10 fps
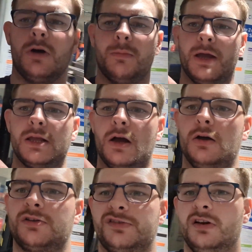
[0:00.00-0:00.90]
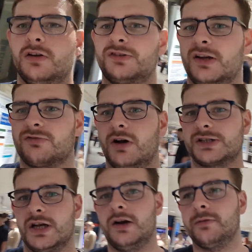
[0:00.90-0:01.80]
got May going because it looks like it's
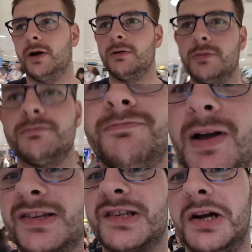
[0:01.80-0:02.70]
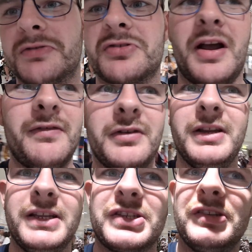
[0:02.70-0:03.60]
rush hour at the moment. Best time to travel,
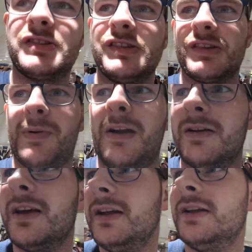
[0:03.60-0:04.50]
he chooses apparently.